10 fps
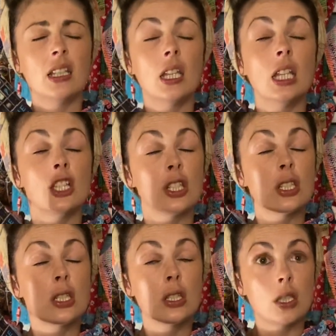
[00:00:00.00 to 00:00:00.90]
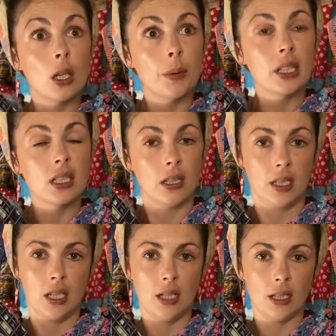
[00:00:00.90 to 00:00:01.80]
they're just so
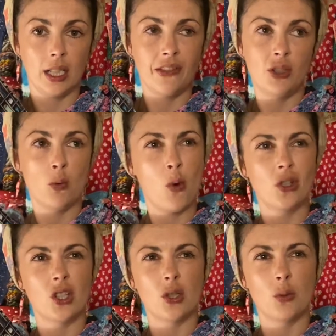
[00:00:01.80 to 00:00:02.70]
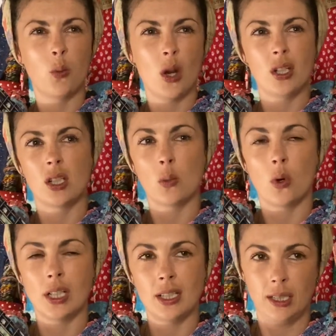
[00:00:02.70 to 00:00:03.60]
exciting. Like, if you want to wonder
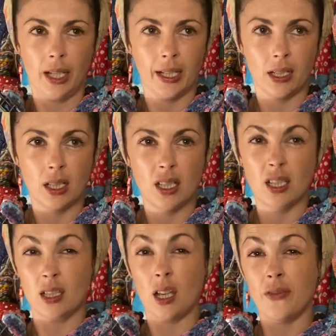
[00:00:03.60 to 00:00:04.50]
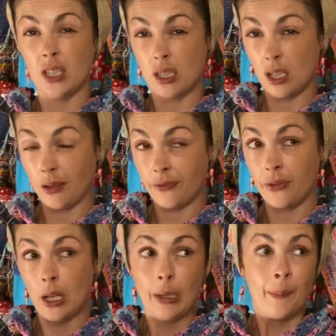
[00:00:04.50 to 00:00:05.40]
what it's like to discover stuff,
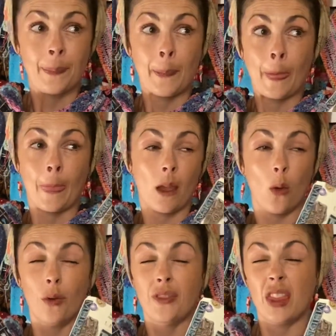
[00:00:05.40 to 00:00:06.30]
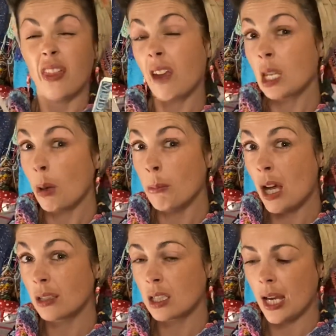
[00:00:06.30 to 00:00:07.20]
or if you're thinking about
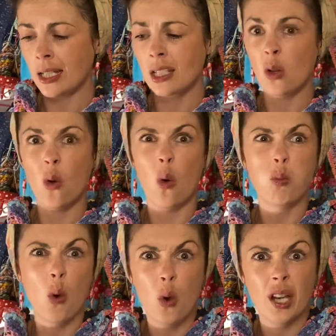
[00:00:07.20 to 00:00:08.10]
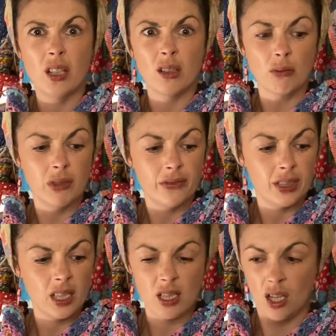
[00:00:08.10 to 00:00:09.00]
metal detecting or walking on the
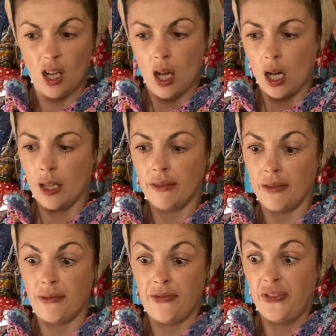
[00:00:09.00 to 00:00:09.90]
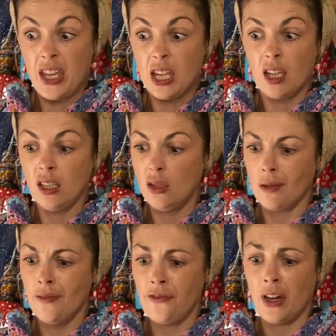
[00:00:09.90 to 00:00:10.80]
rivers and thinking that you
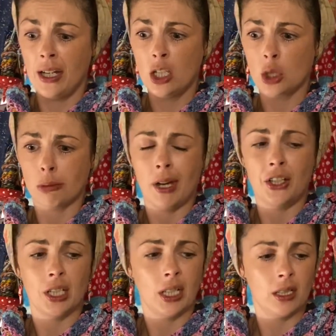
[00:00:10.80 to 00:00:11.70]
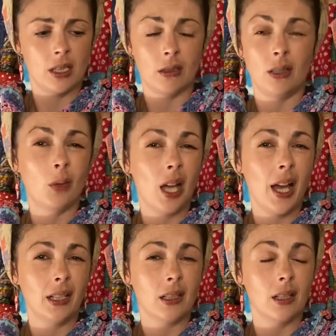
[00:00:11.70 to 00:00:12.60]
can find treasures, you
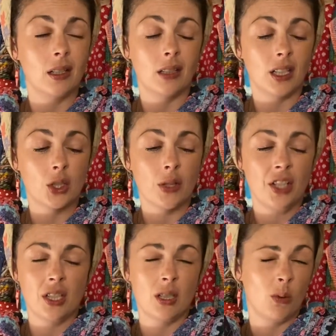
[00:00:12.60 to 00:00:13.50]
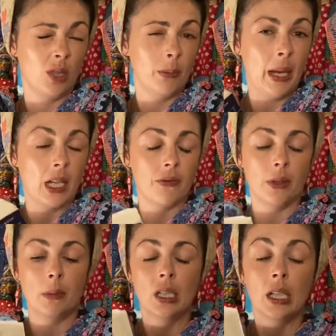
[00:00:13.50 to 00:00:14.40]
can. Like, treasures are what you make of
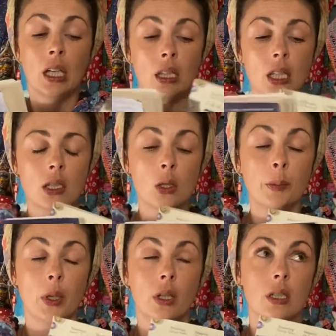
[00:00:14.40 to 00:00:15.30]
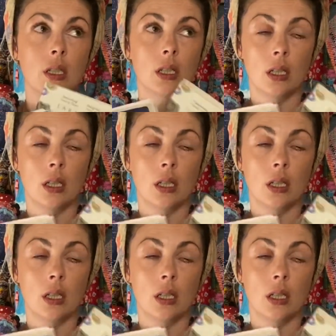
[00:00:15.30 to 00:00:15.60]
them. These two books